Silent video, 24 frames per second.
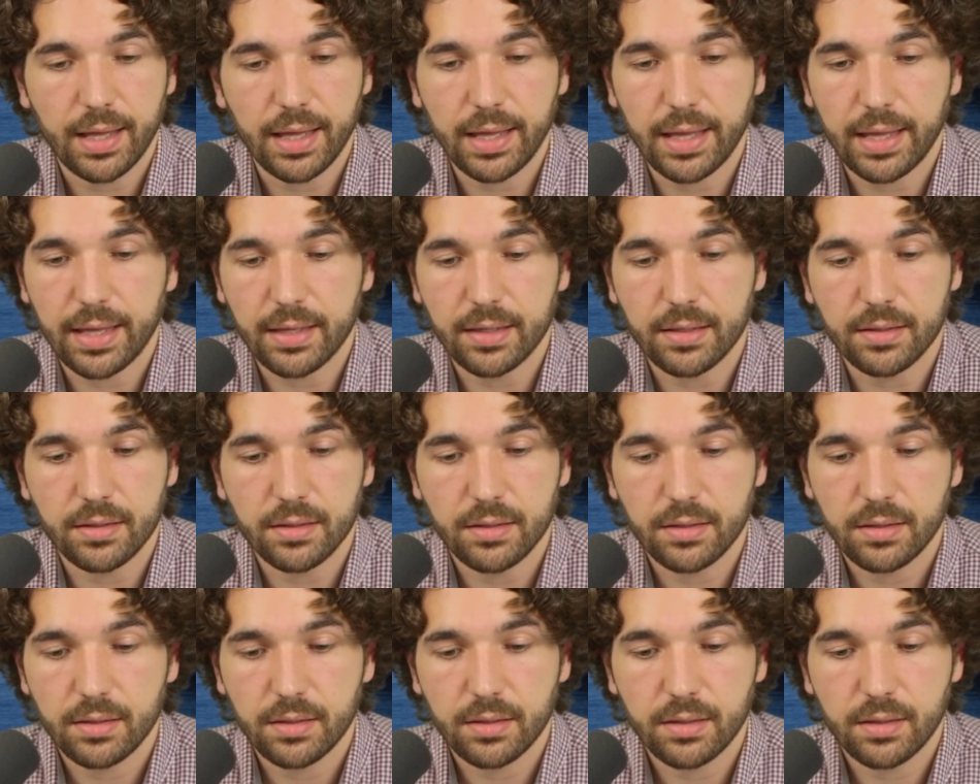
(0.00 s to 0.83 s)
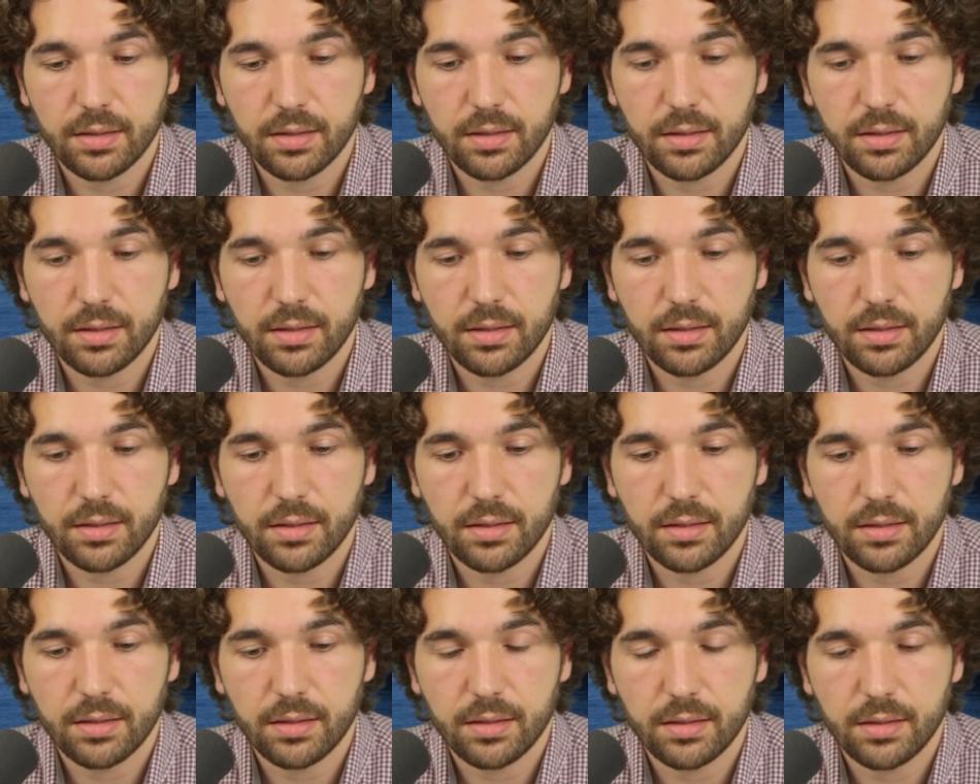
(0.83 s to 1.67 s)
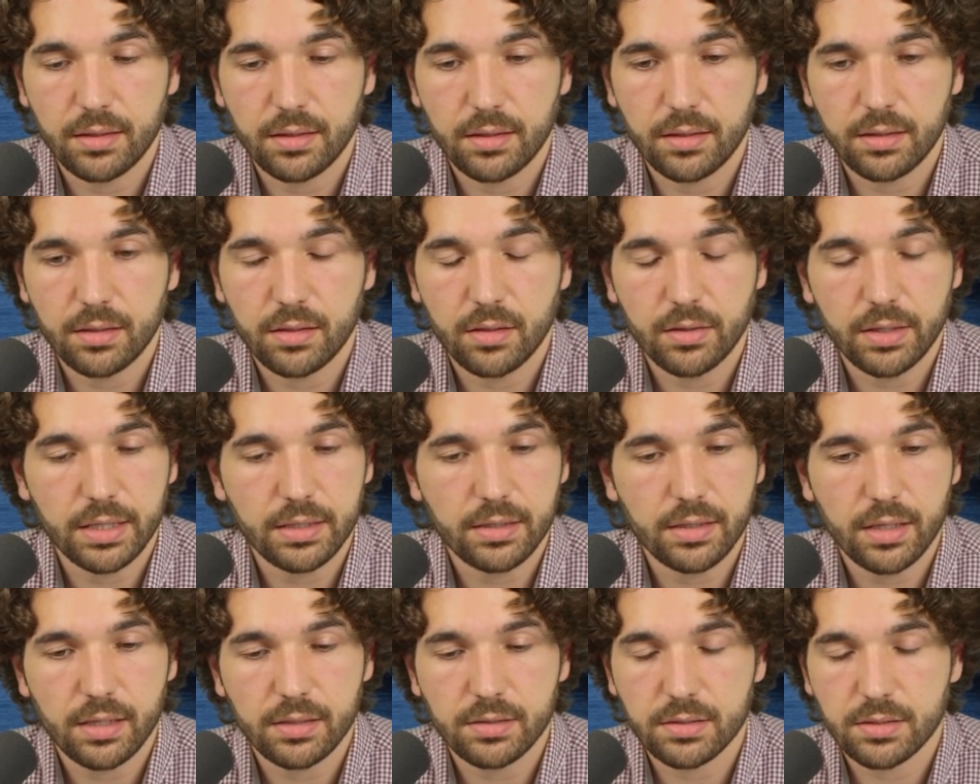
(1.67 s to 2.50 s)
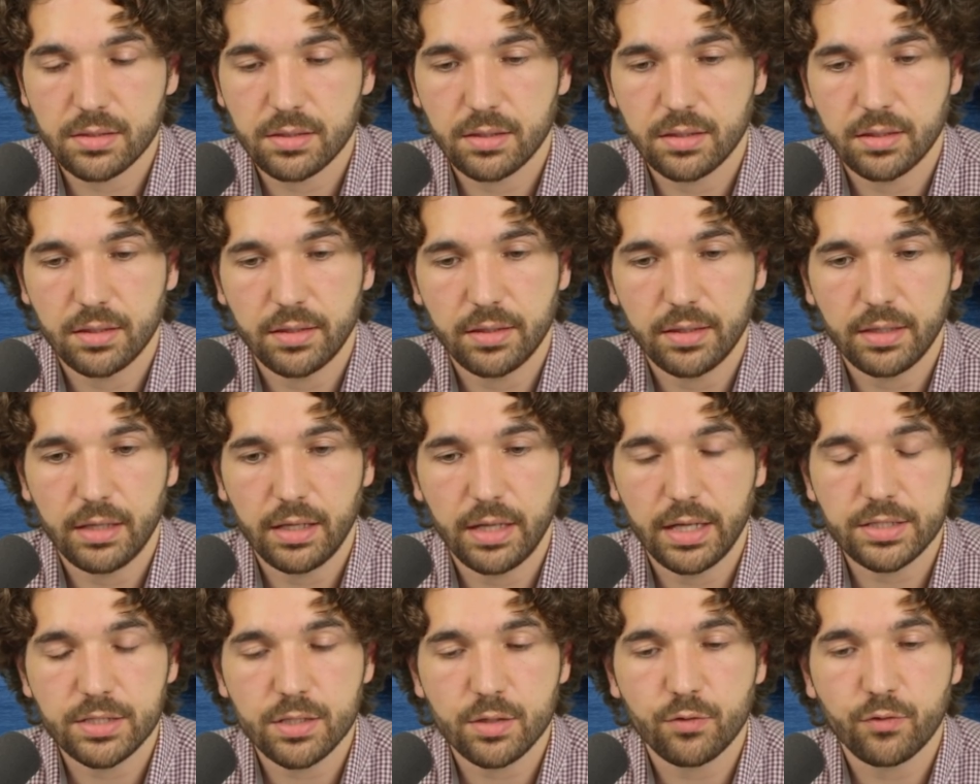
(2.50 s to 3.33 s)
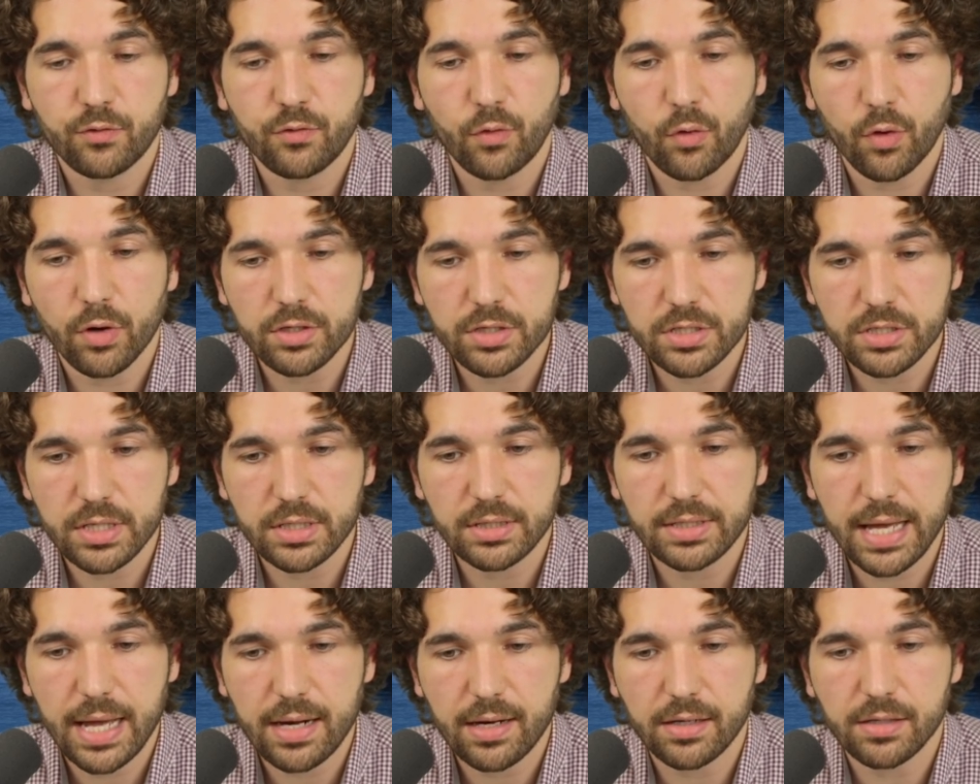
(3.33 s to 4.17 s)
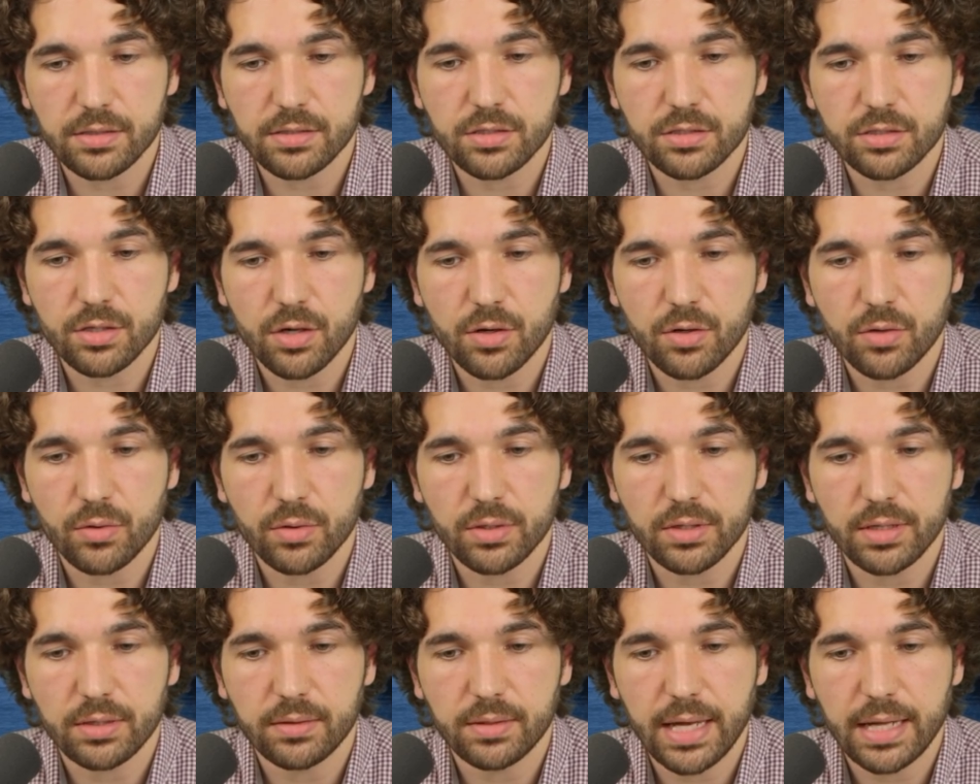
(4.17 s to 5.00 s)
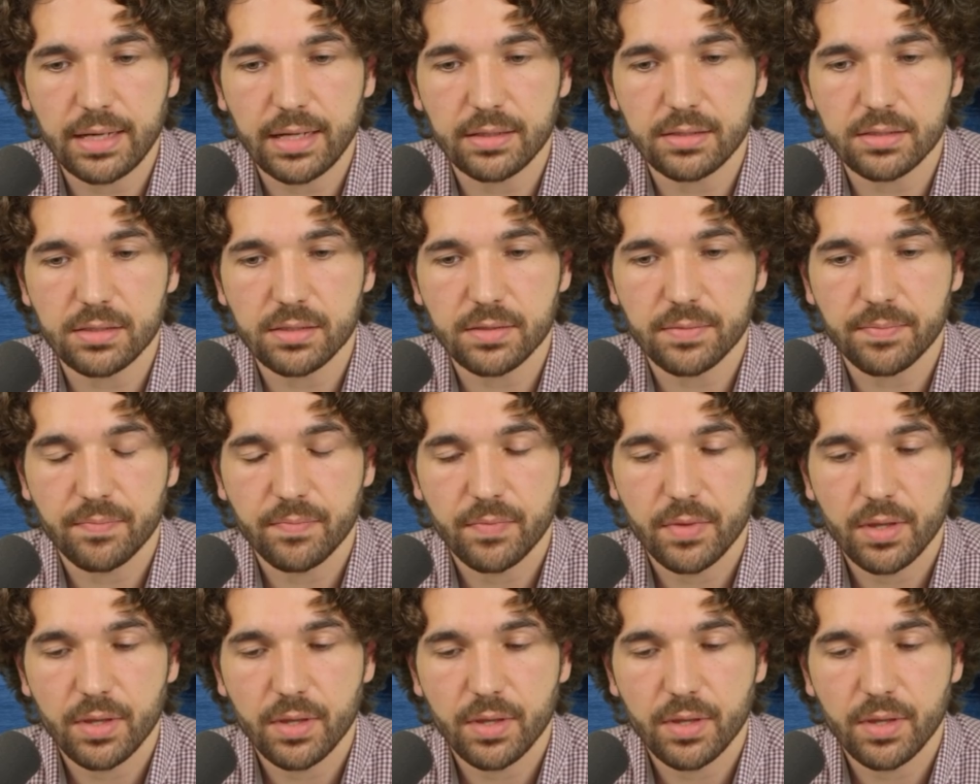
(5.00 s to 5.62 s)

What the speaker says: And, you know, it's unfortunate that it is so, that it's